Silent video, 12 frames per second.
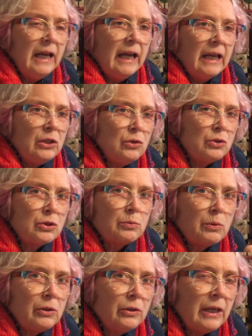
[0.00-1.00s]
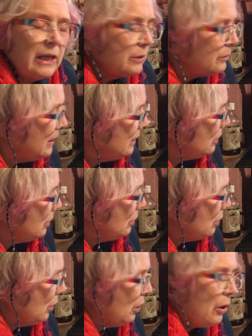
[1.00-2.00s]
And you swirl that around
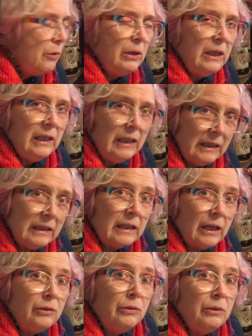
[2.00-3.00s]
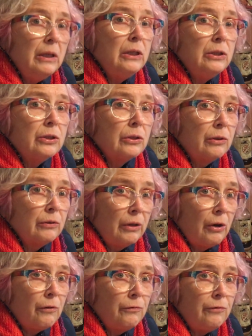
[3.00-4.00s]
under low heat. Now you need
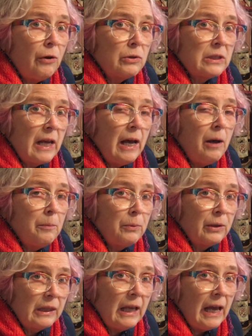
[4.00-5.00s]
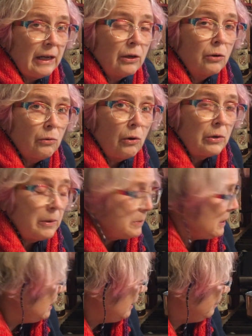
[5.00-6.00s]
your folks' help with that, a grown-up's
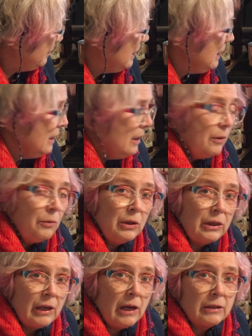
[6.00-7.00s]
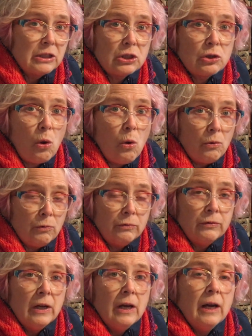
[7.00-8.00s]
help with the stove.
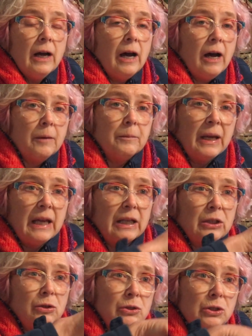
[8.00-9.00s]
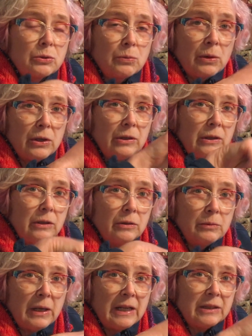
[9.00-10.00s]
And you swirl it
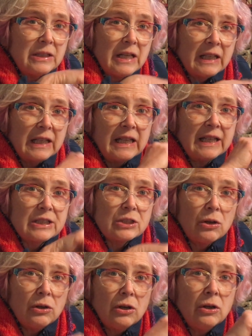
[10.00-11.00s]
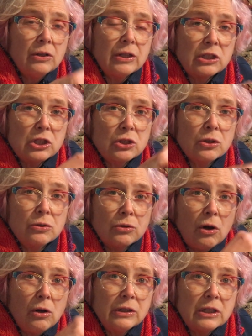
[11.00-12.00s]
around till it gets the sugar
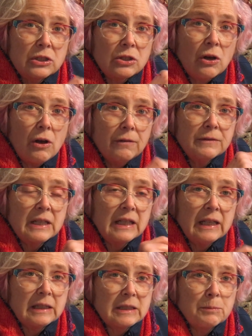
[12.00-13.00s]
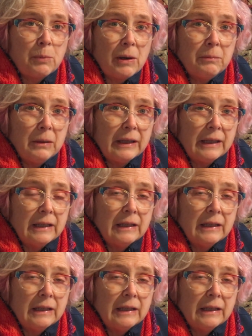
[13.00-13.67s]
all dissolves and gets bubbly.